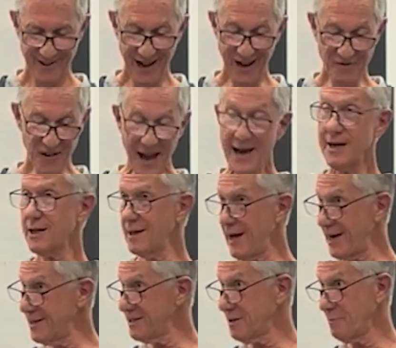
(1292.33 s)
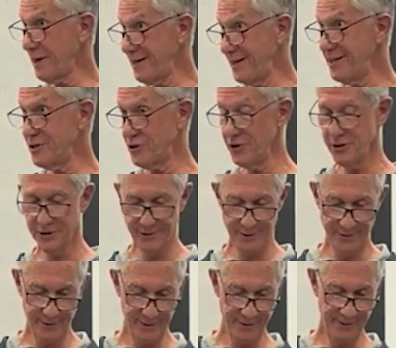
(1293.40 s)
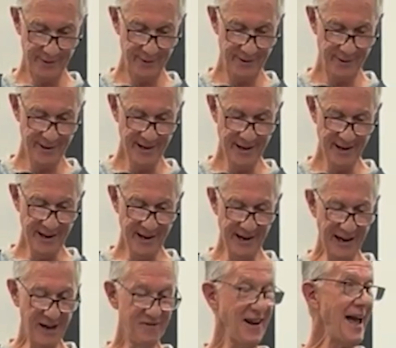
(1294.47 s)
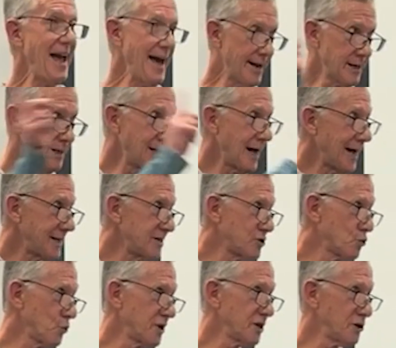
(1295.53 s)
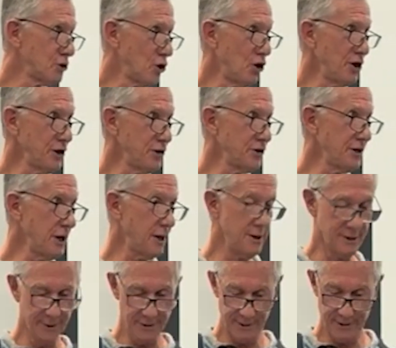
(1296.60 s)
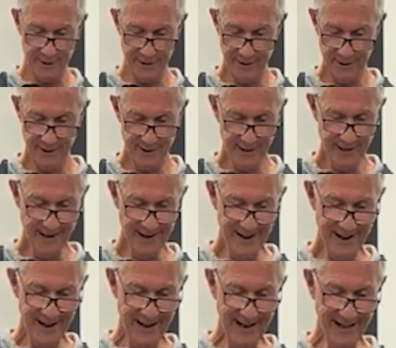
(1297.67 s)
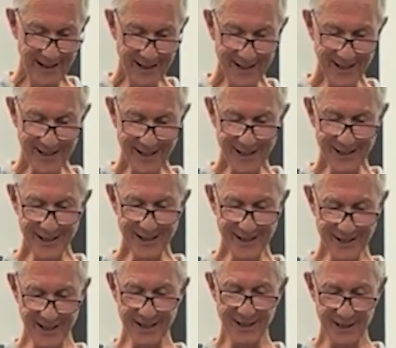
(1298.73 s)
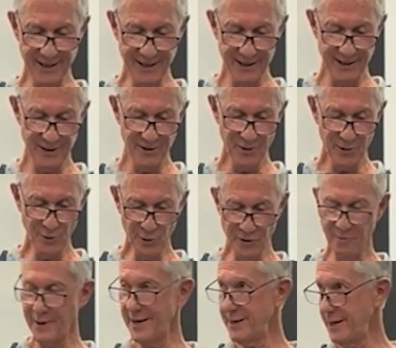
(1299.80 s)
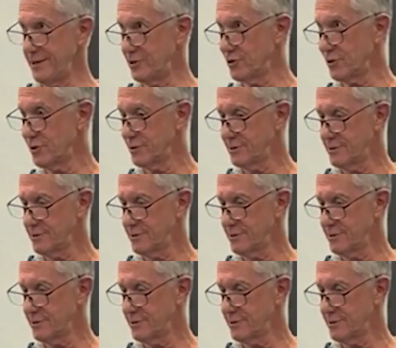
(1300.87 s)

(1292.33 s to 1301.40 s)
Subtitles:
I've analyzed my nature. And I've analyzed what a lawyer does, and it is consistent with my nature.